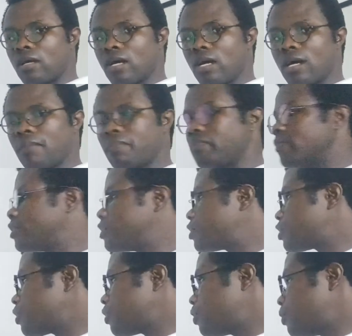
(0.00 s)

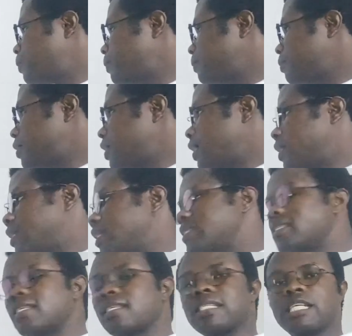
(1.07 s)
So
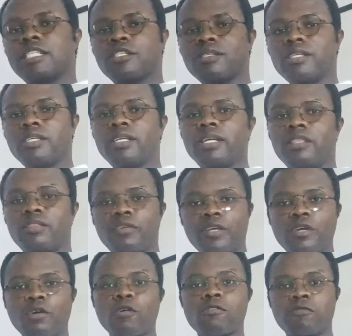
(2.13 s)
this is essentially a
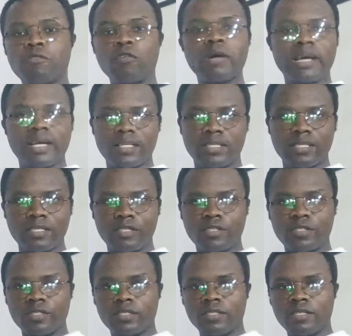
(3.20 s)
three or four
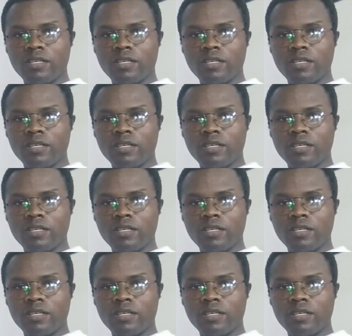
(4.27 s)
axis